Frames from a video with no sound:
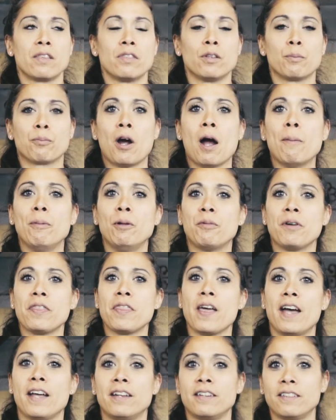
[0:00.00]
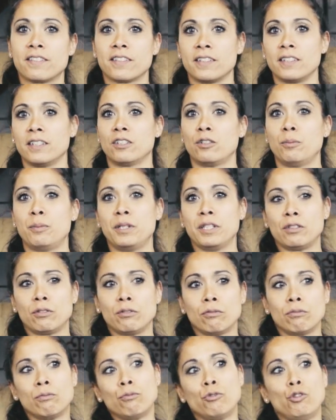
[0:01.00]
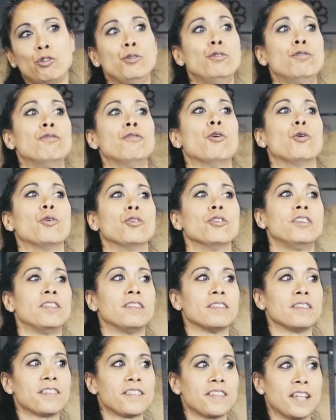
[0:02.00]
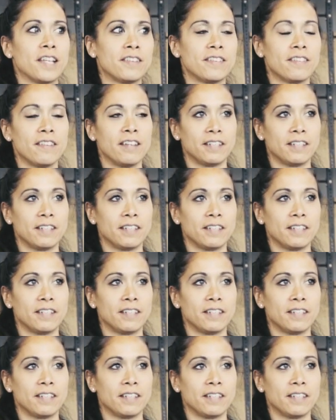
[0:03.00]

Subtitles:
The problem with that is a little bit twofold in the sense